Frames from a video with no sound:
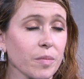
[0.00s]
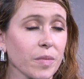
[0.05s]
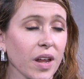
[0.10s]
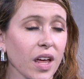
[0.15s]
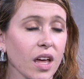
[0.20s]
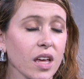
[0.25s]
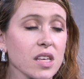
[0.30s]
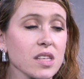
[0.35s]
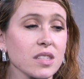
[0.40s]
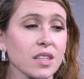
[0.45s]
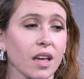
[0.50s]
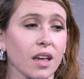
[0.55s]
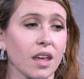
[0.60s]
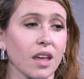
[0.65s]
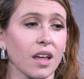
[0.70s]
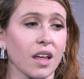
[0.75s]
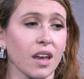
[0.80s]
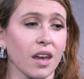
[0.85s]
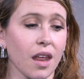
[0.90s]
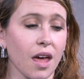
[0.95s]
Some days I
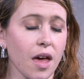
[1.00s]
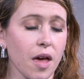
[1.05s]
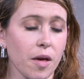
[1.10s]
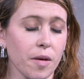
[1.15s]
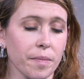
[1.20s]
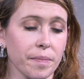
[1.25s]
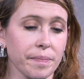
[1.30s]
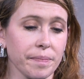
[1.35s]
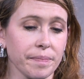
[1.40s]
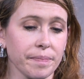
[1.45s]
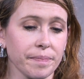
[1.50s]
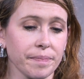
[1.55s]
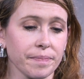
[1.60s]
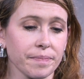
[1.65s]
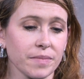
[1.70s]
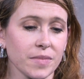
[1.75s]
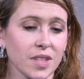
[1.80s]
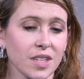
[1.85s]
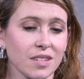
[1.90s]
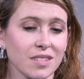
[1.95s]
can
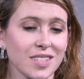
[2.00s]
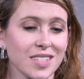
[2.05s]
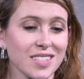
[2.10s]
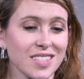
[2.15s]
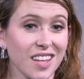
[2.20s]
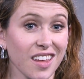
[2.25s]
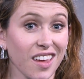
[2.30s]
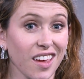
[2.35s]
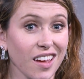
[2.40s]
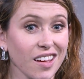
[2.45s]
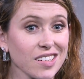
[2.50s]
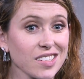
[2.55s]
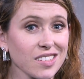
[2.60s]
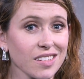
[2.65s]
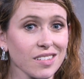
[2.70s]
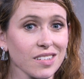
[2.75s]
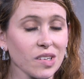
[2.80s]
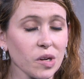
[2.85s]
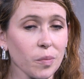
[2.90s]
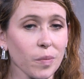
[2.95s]
disengage
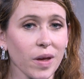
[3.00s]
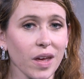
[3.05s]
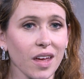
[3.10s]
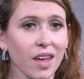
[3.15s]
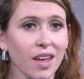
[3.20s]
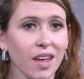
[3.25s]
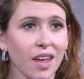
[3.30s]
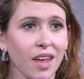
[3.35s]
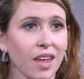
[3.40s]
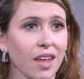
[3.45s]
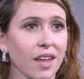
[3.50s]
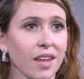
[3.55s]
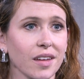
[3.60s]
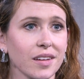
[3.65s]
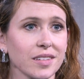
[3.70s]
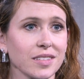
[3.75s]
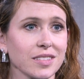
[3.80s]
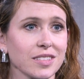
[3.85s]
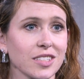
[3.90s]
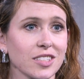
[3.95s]
a little bit
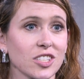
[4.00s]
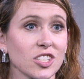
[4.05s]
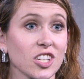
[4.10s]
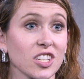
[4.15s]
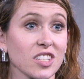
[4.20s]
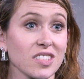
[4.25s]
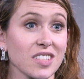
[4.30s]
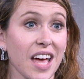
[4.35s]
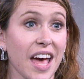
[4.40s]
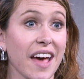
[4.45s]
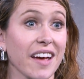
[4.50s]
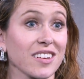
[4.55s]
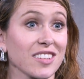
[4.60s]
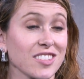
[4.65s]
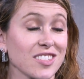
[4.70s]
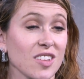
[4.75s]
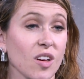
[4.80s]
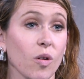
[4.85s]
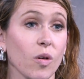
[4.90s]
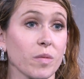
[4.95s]
and just
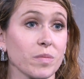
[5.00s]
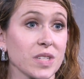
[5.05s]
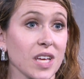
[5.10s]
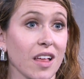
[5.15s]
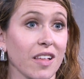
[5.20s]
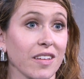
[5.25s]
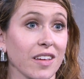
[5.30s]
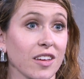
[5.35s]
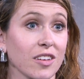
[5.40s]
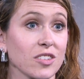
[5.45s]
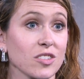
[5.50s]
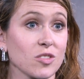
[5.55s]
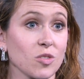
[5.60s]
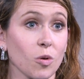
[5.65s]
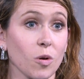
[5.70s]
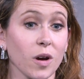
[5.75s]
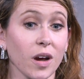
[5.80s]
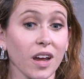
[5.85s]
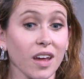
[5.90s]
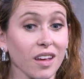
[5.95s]
act as though I'm telling a
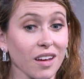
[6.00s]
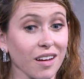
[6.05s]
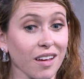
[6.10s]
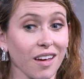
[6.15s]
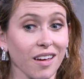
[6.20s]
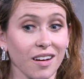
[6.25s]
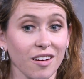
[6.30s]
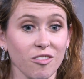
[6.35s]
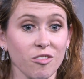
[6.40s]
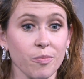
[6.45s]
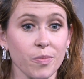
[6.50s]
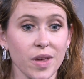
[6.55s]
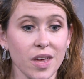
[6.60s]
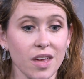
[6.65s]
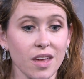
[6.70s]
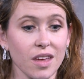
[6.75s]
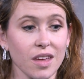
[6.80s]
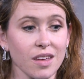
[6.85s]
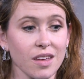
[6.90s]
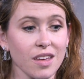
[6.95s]
story and kind of
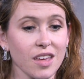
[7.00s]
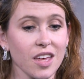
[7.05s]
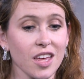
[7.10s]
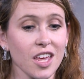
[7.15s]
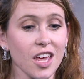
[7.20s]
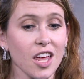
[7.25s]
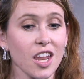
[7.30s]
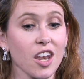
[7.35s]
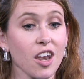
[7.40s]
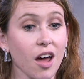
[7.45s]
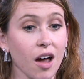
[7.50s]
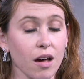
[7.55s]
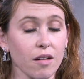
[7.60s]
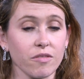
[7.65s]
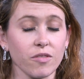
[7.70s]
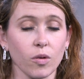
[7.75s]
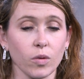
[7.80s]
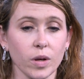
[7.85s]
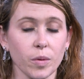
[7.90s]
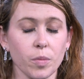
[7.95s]
be
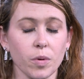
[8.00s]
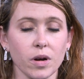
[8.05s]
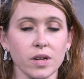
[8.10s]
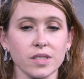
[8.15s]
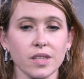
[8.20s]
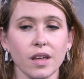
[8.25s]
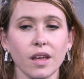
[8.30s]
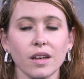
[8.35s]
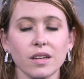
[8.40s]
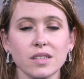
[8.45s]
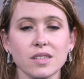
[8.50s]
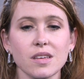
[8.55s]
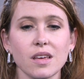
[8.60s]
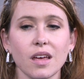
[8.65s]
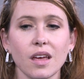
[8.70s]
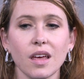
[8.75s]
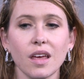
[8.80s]
not fully present.